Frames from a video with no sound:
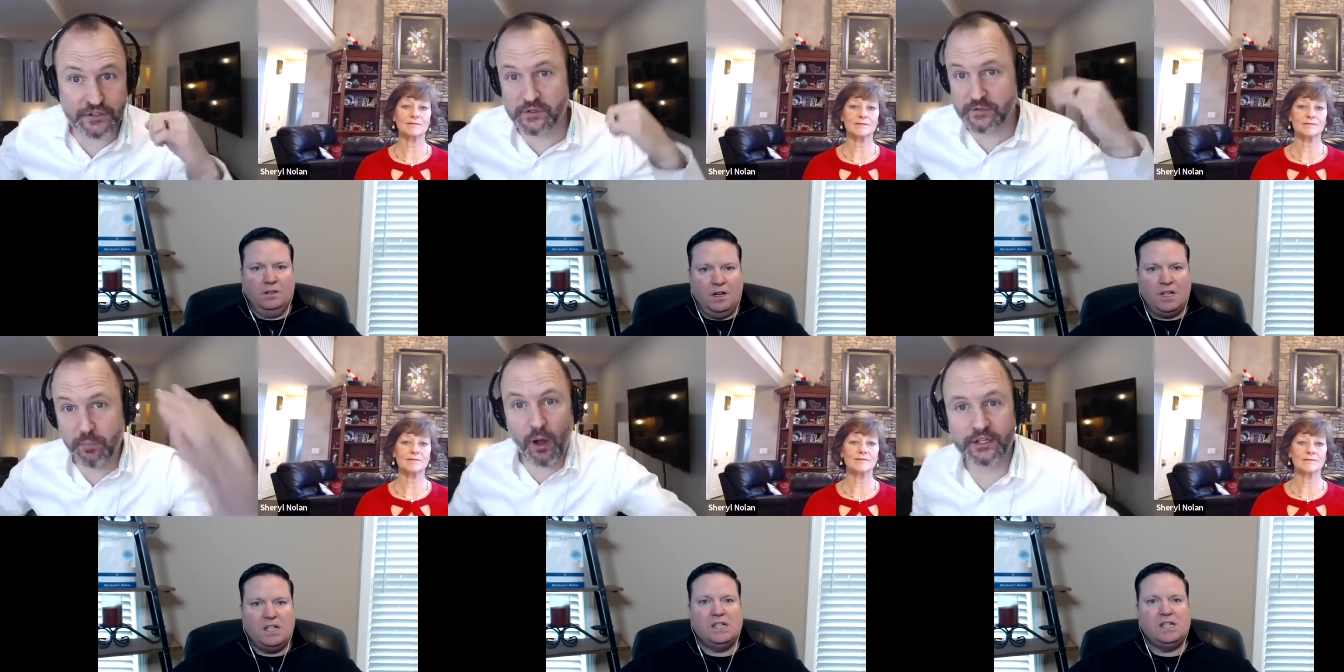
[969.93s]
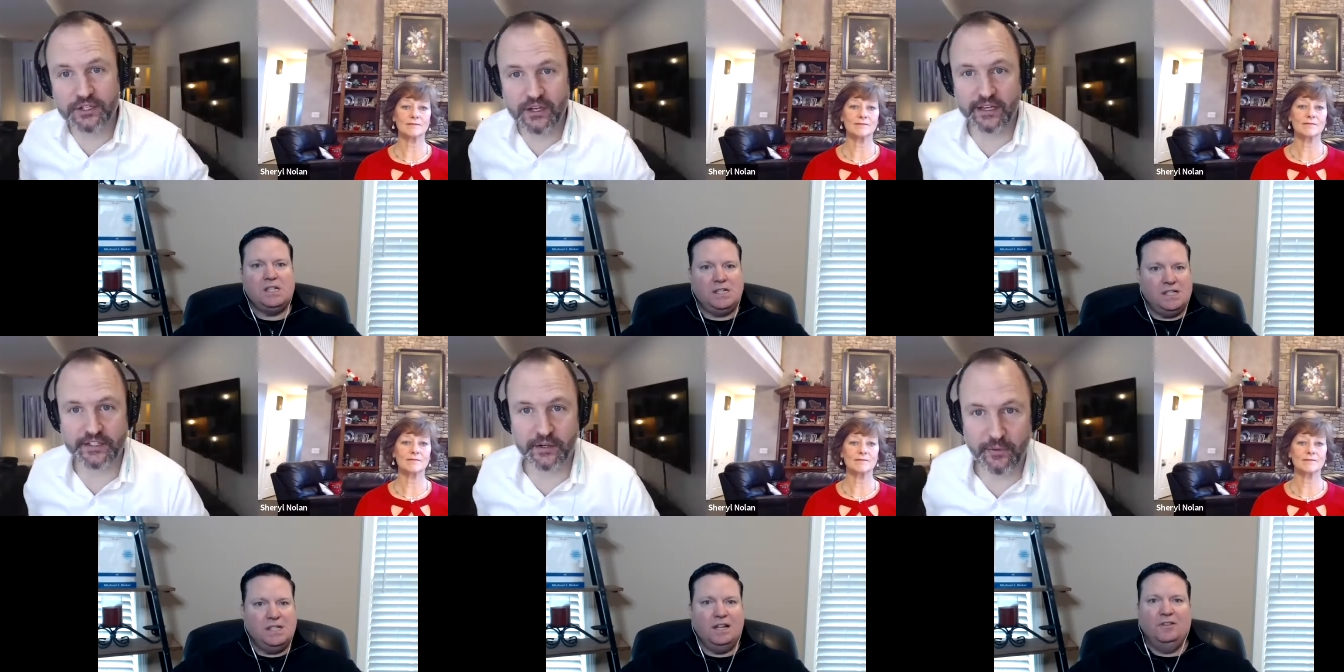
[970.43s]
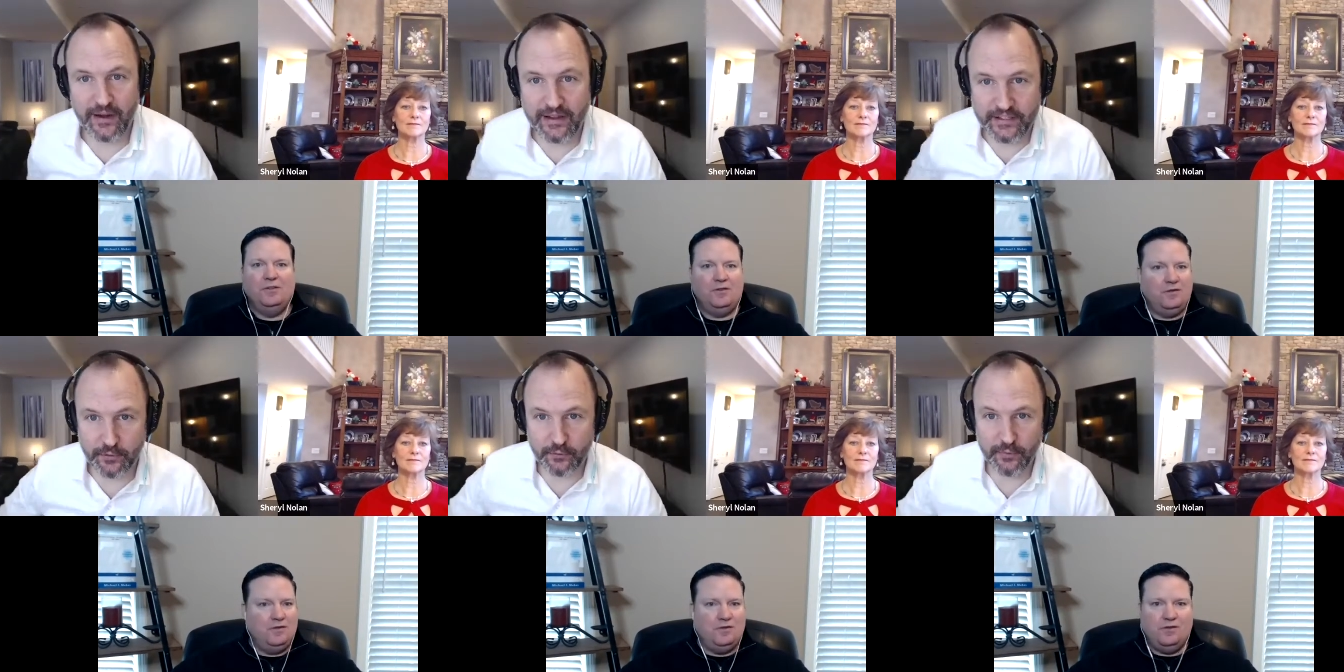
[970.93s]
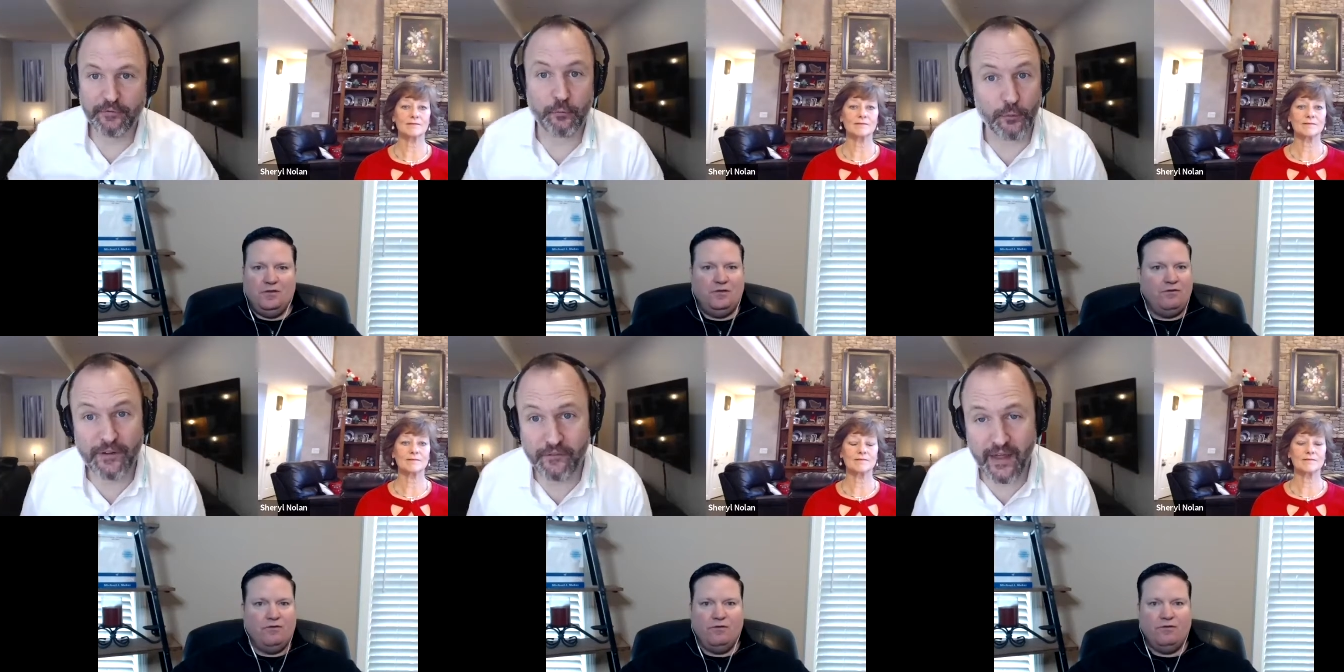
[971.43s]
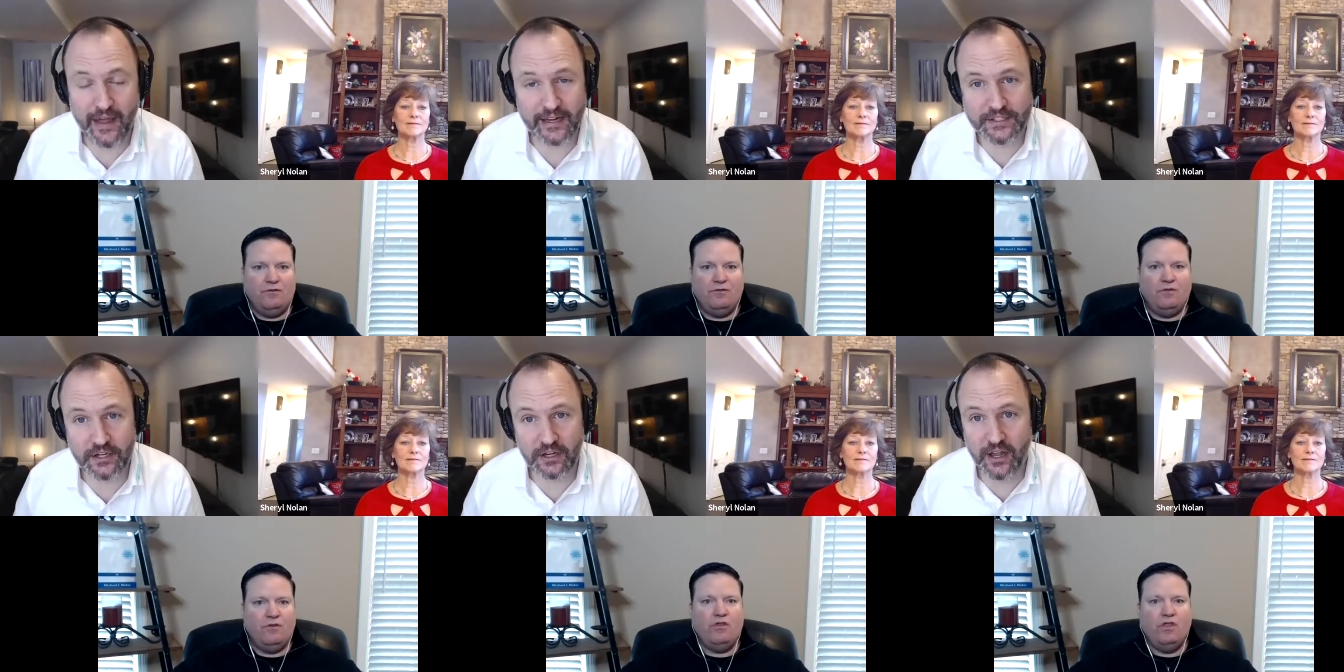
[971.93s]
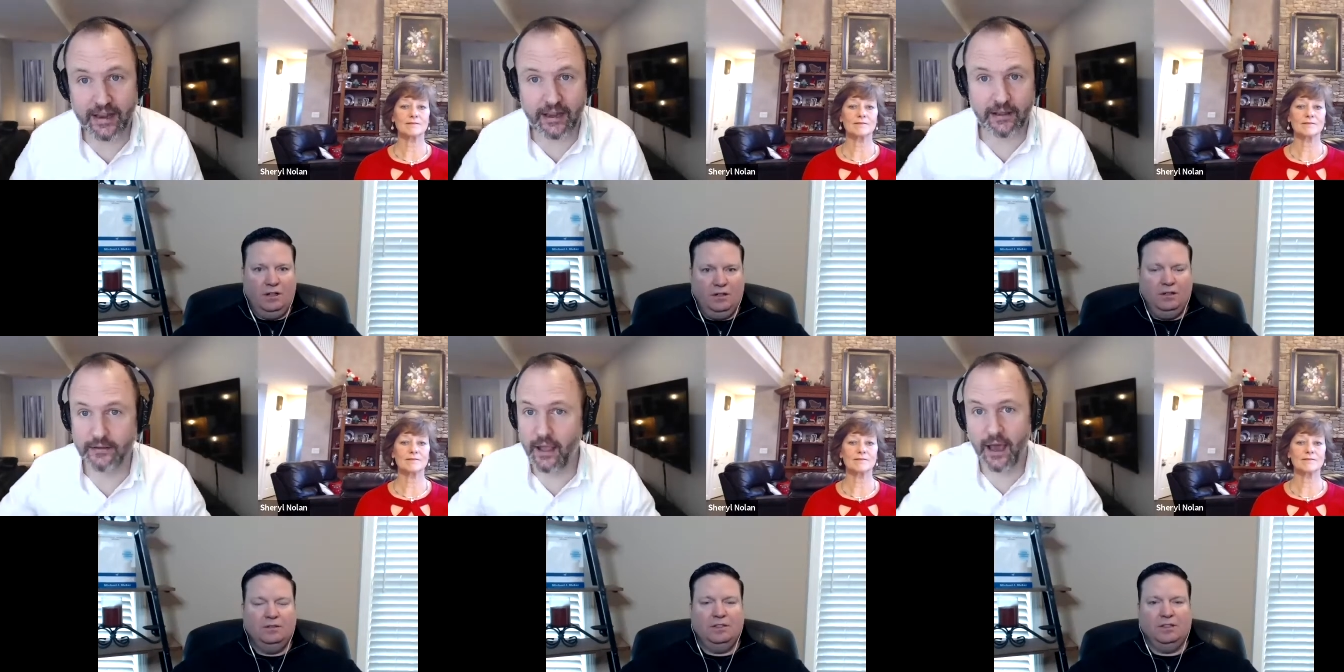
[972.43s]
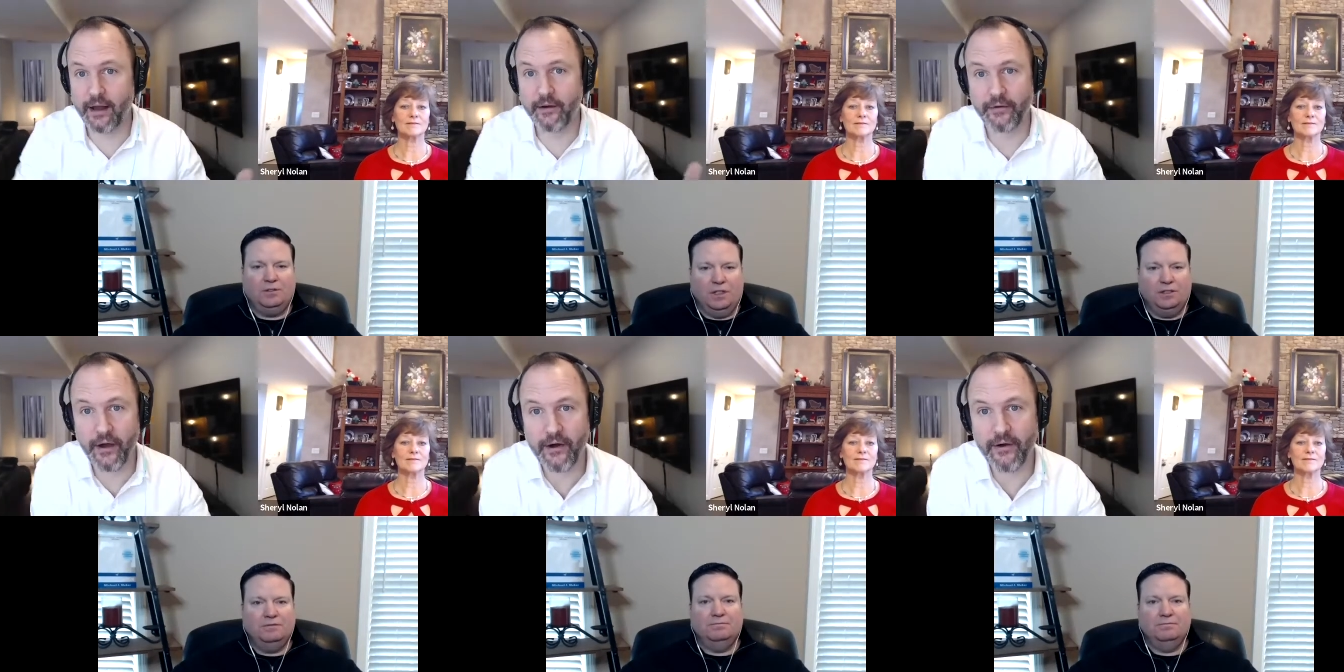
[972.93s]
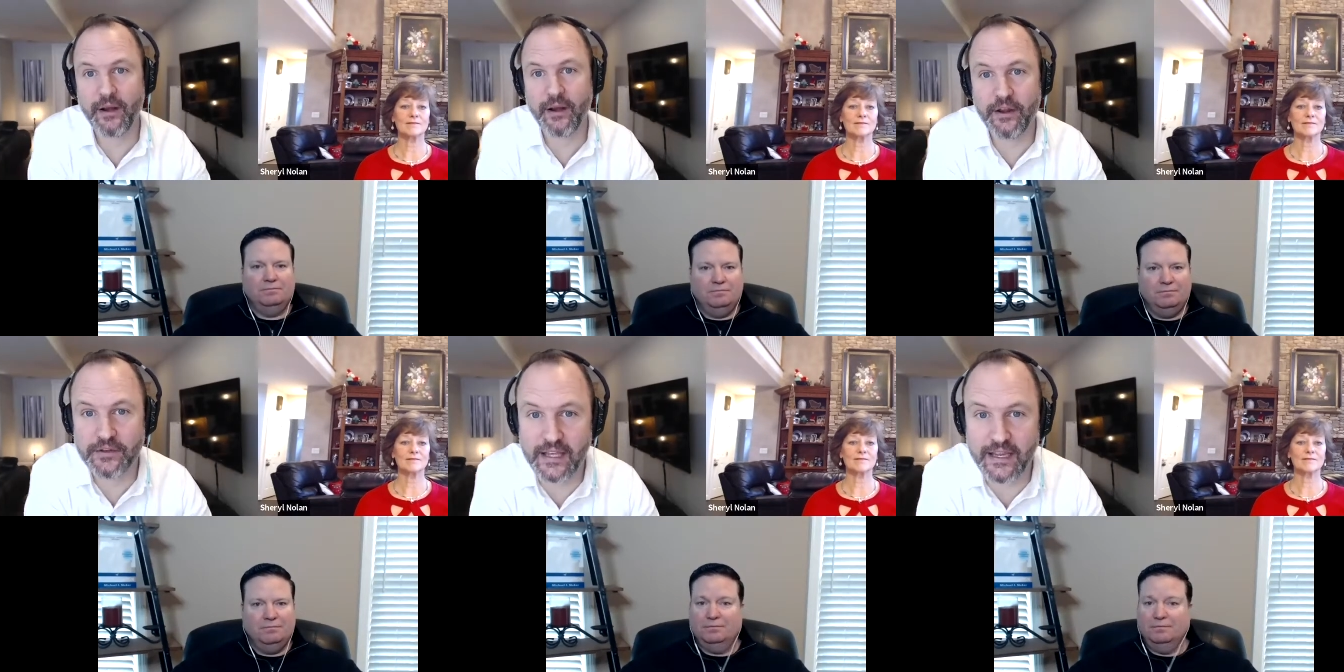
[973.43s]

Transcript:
Speaker 1: response you get is a is a re- reflex. You're like, yeah, I don't know, but you dig